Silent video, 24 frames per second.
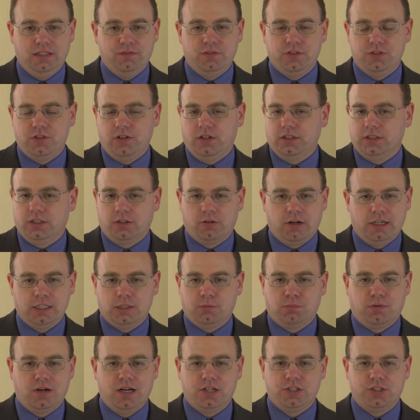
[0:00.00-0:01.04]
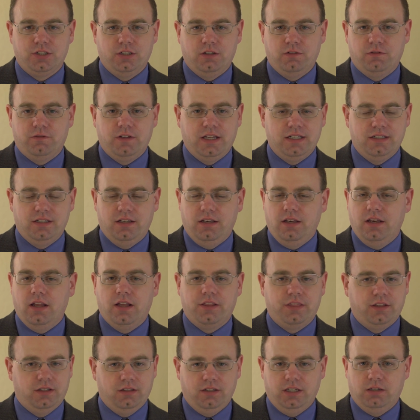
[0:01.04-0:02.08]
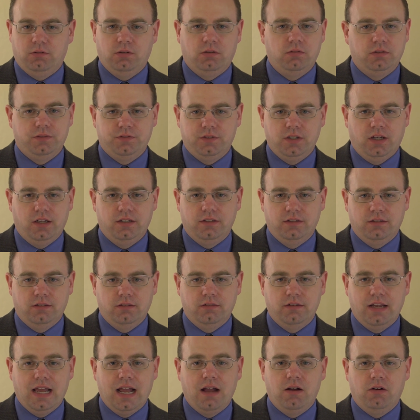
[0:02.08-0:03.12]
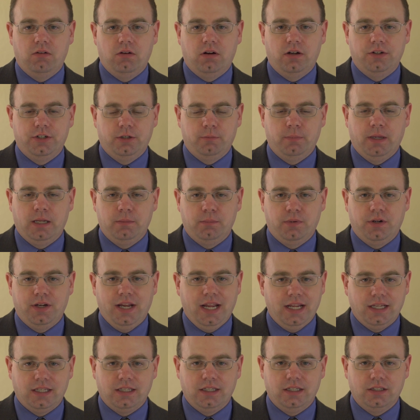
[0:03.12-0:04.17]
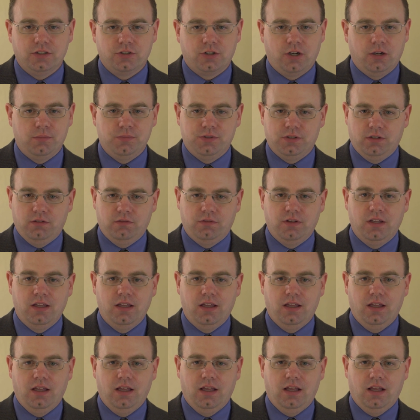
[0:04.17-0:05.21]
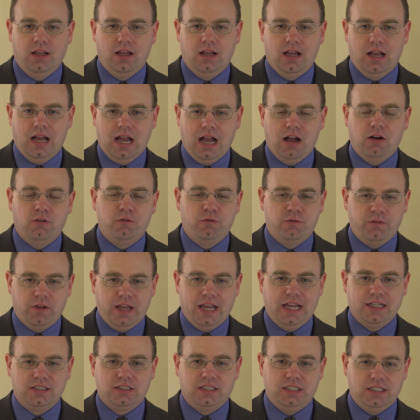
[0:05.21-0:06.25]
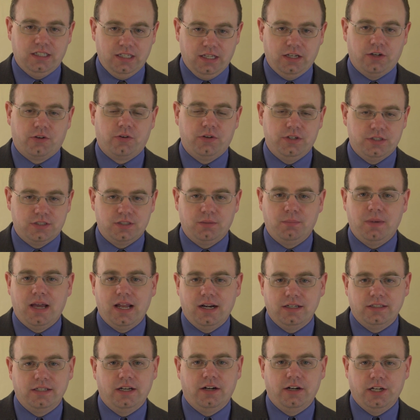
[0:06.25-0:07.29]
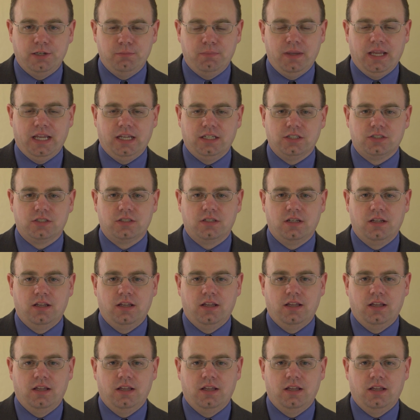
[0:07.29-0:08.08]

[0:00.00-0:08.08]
Even during the Great Depression, the Fed did nothing like what we've done now under Ben Bernanke in terms of how fast he increased the monetary base.